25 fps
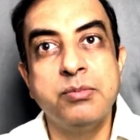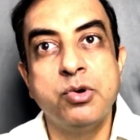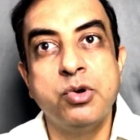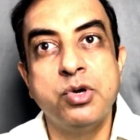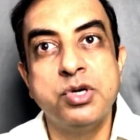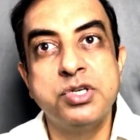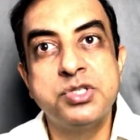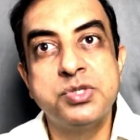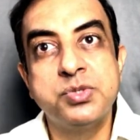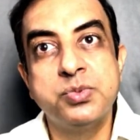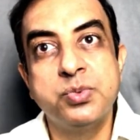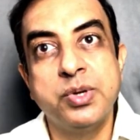
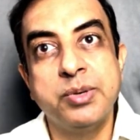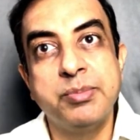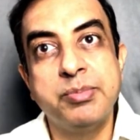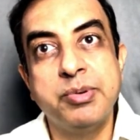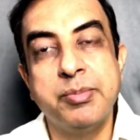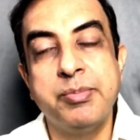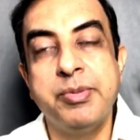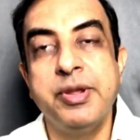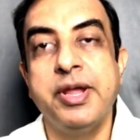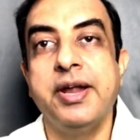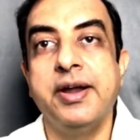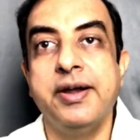modes were
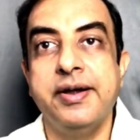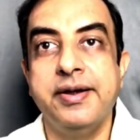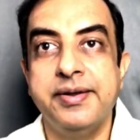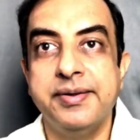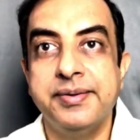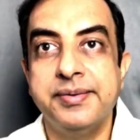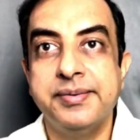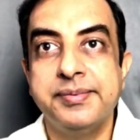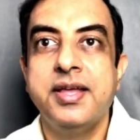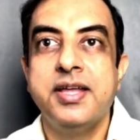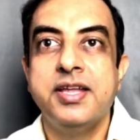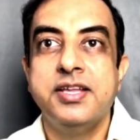prepared.
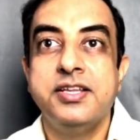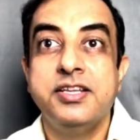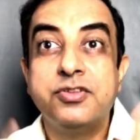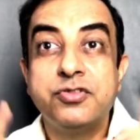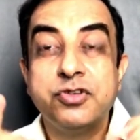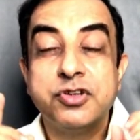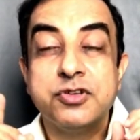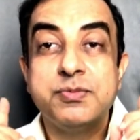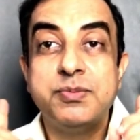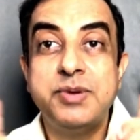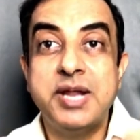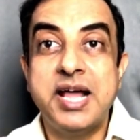
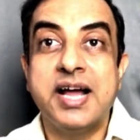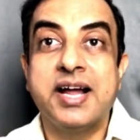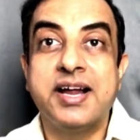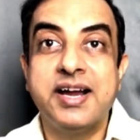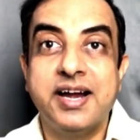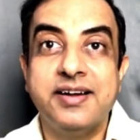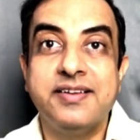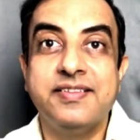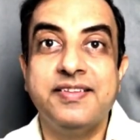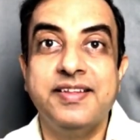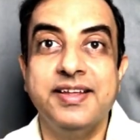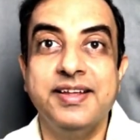This was black
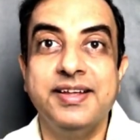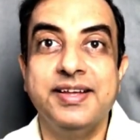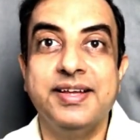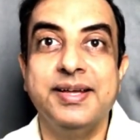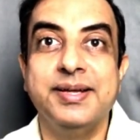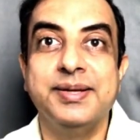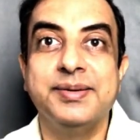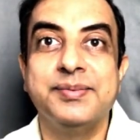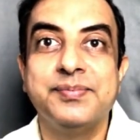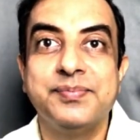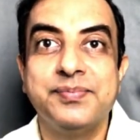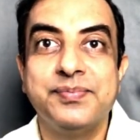hat
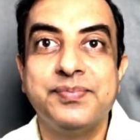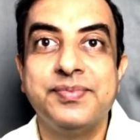thinking.